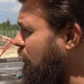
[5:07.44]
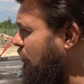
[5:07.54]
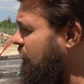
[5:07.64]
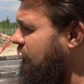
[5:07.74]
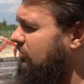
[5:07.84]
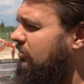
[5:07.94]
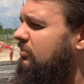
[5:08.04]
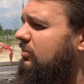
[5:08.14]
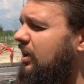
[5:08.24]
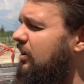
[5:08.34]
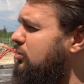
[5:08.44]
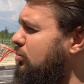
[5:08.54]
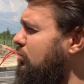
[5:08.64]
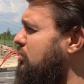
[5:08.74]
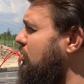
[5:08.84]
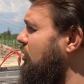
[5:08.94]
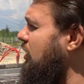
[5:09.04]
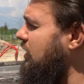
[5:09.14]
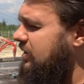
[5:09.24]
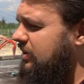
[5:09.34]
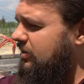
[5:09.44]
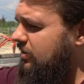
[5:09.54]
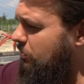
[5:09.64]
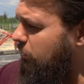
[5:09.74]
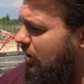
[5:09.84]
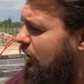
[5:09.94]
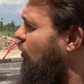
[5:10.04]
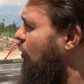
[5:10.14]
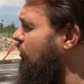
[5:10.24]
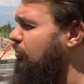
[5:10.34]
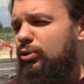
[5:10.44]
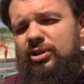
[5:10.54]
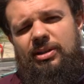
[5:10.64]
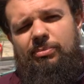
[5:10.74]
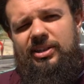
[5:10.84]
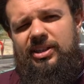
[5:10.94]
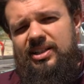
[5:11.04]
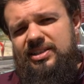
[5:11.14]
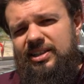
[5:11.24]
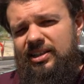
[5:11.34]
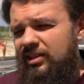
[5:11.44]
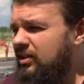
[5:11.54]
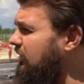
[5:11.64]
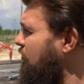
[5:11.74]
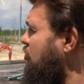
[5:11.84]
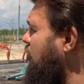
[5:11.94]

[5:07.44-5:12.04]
Here we also have to make reconstruction, make a puncture under the heating main,